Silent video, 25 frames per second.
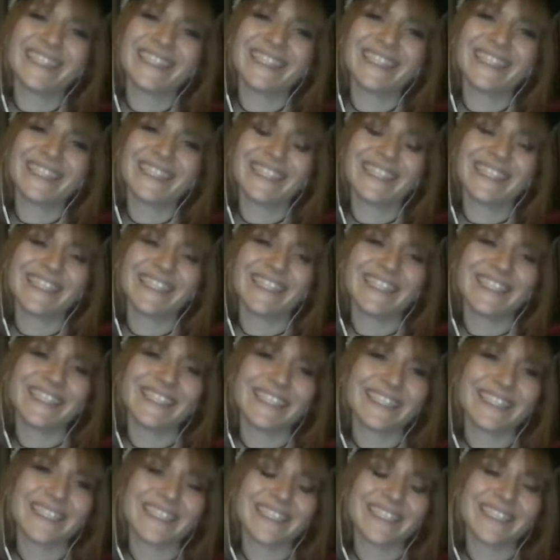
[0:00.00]

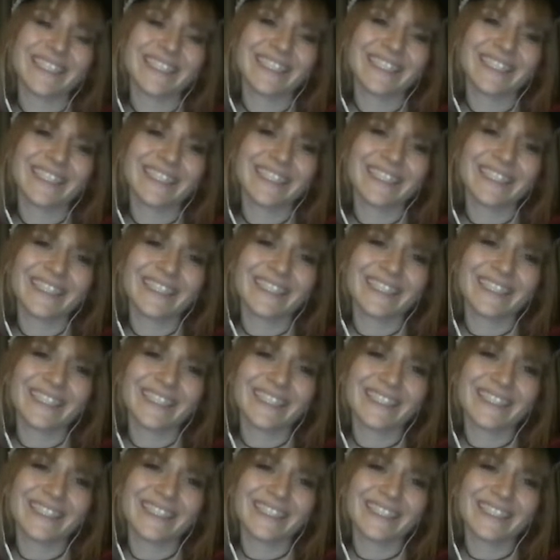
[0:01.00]

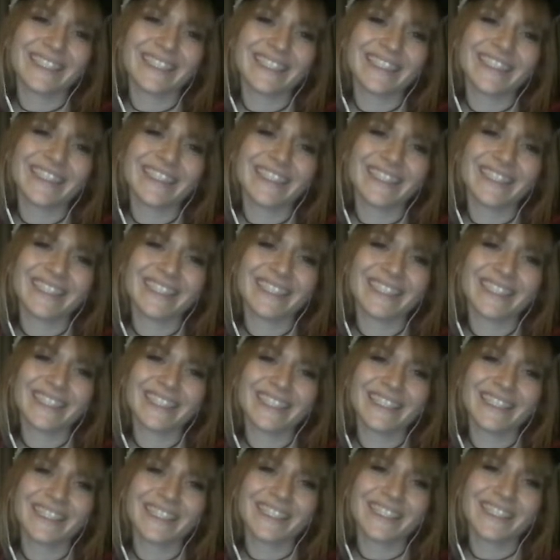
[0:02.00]

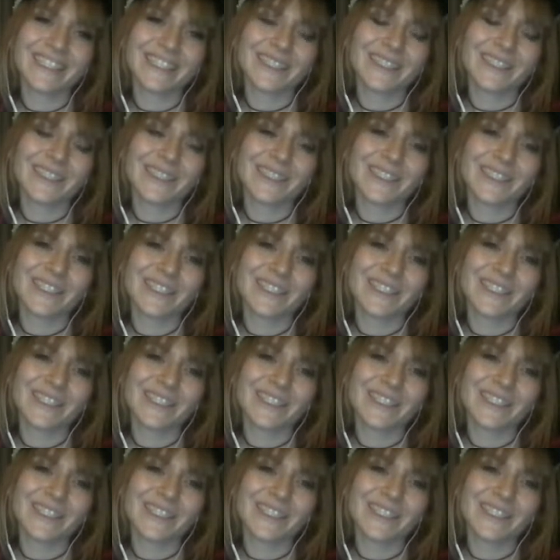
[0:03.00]
The person shown says nothing.